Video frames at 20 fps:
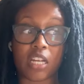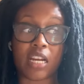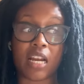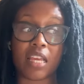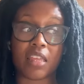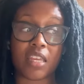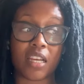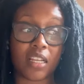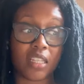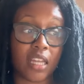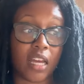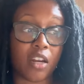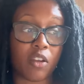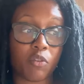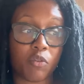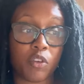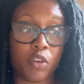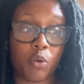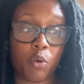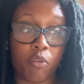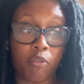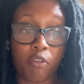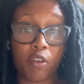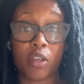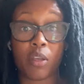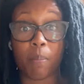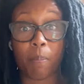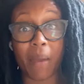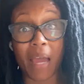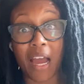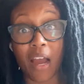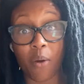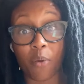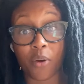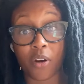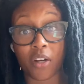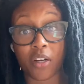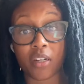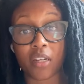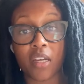And I think a lot of you will feel
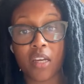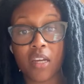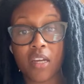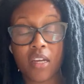empowered